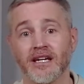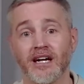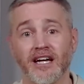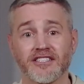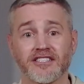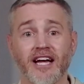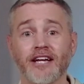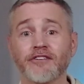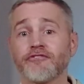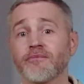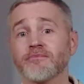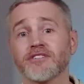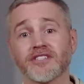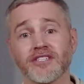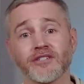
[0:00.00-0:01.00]
Aside
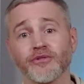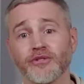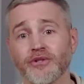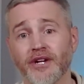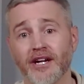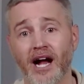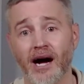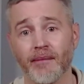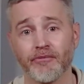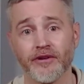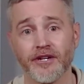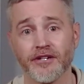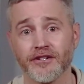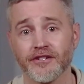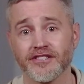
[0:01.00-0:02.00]
from single unit
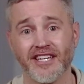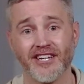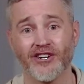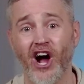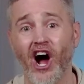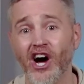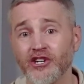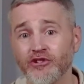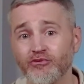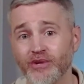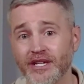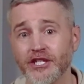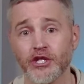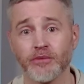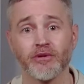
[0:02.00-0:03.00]
operators that are
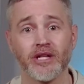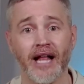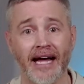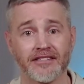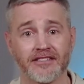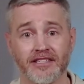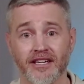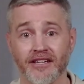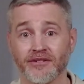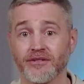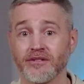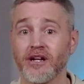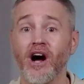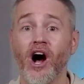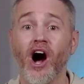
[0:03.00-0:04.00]
unreachable at
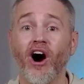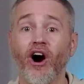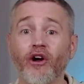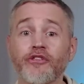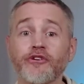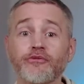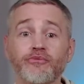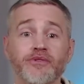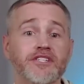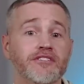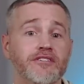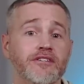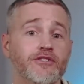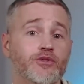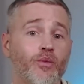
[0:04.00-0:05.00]
scale, other
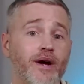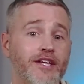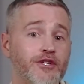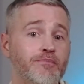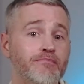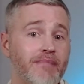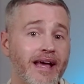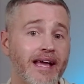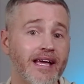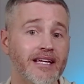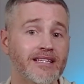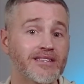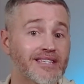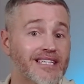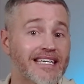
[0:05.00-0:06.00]
reasons why you may
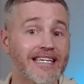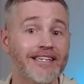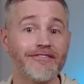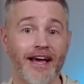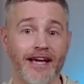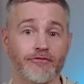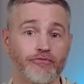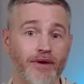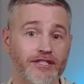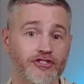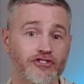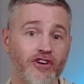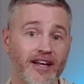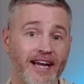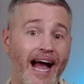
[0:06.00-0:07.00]
leave a
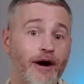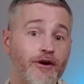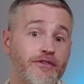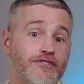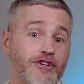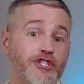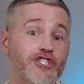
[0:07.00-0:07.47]
restaurant out of your